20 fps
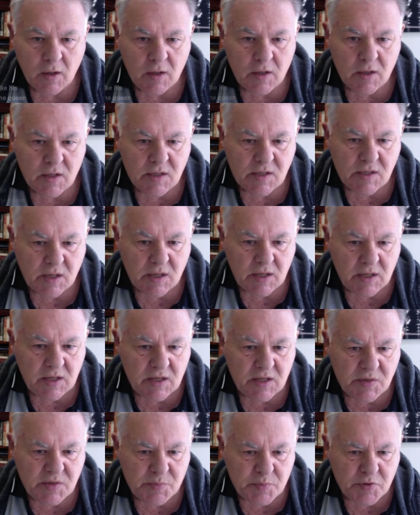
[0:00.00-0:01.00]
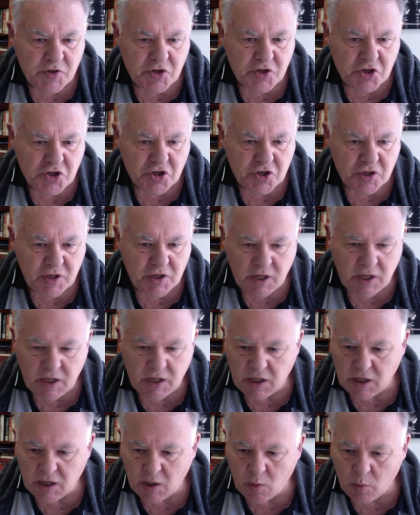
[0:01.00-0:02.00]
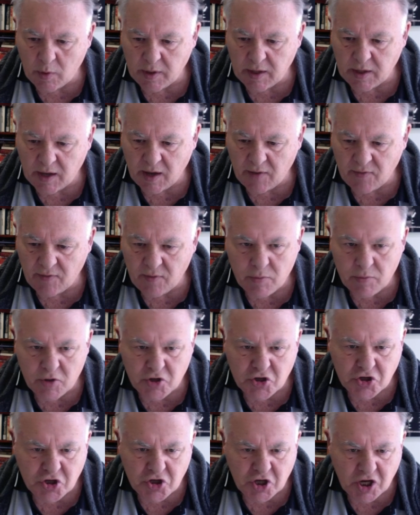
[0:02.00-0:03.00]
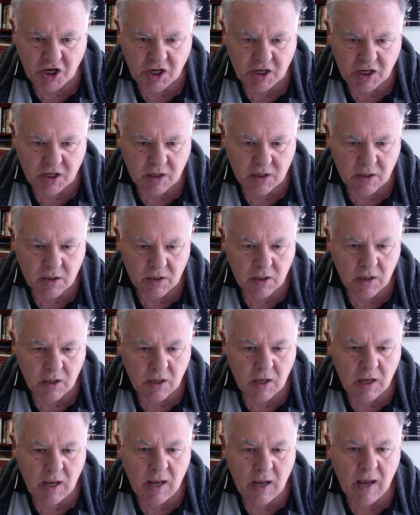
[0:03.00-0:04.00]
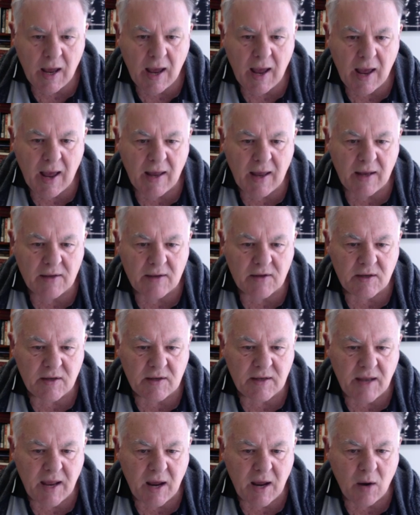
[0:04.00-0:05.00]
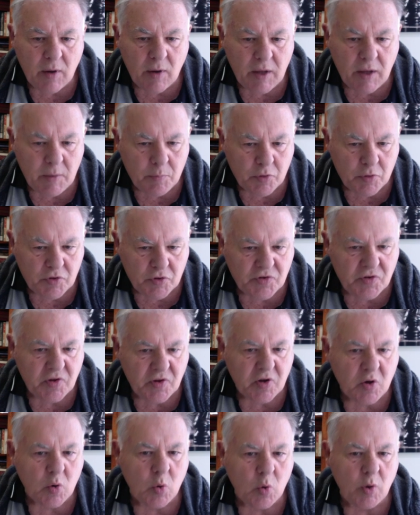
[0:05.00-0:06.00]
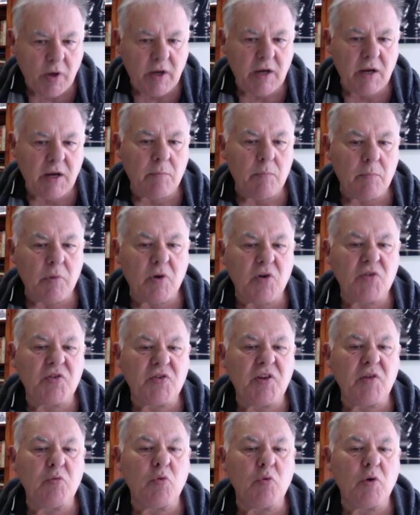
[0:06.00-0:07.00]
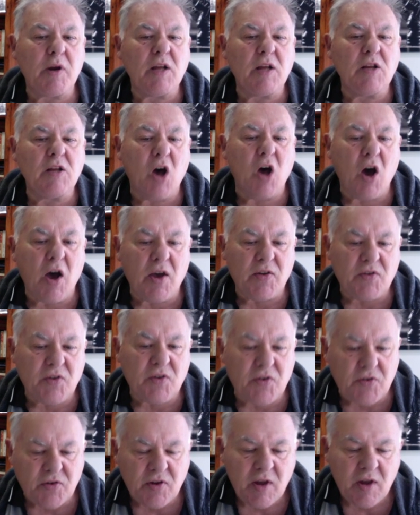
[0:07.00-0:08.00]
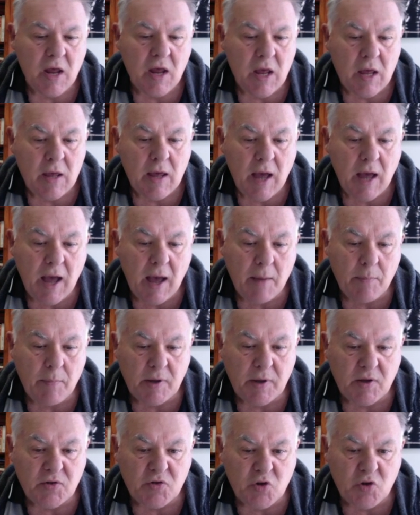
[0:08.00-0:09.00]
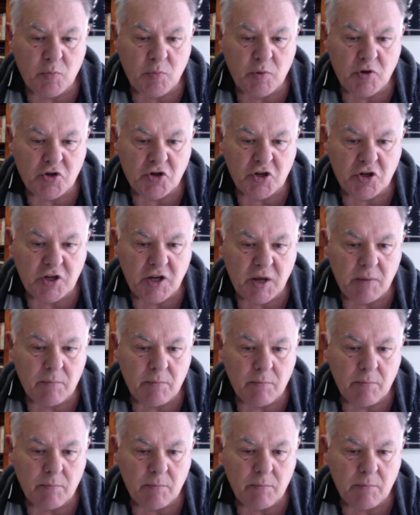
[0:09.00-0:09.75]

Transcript: So in this position here, we gave him the check, and now he puts the queen in because he realises, being a Super GM